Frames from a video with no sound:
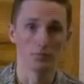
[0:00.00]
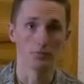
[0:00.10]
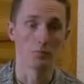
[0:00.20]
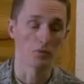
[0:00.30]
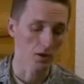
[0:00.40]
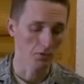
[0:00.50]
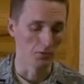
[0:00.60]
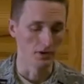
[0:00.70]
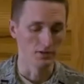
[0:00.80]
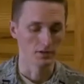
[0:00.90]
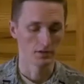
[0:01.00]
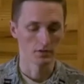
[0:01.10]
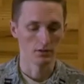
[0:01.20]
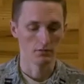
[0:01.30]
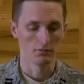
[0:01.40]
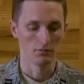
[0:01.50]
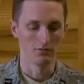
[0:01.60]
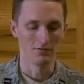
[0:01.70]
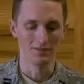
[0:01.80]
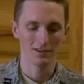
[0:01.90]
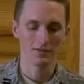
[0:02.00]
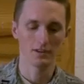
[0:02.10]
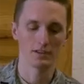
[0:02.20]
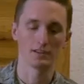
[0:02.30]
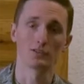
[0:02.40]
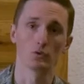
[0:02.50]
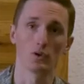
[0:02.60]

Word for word: The problem is, none of these things will